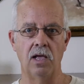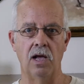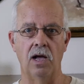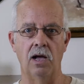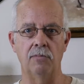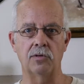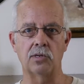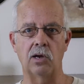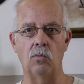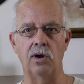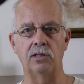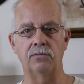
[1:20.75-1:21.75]
Obviously,
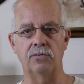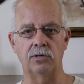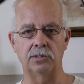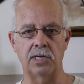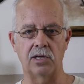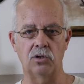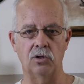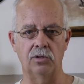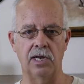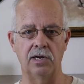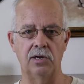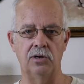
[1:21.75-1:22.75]
one of the first things you'll
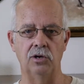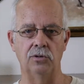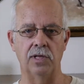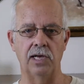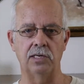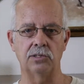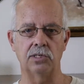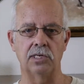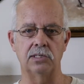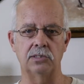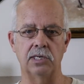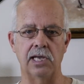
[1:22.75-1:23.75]
need to do this
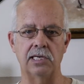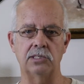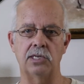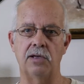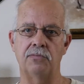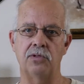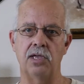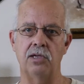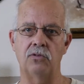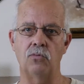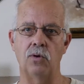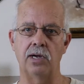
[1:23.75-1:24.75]
is the
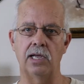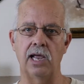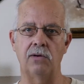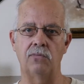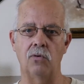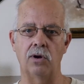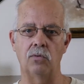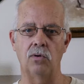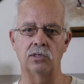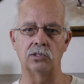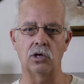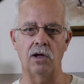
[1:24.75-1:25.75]

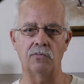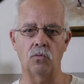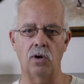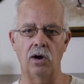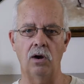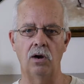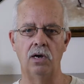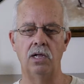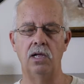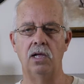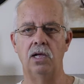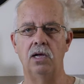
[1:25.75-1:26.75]
SFT2841 software.
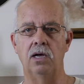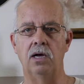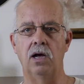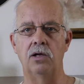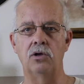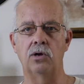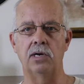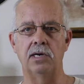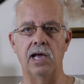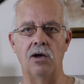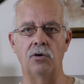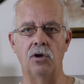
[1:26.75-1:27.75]
You can
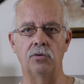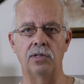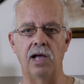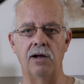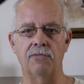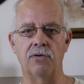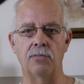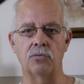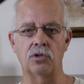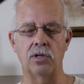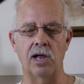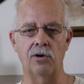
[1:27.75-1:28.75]
download that from
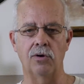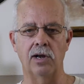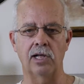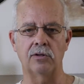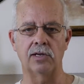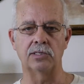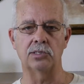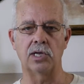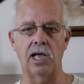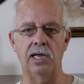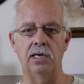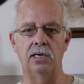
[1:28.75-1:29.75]
Schneider Electric's
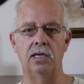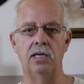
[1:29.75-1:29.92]
site,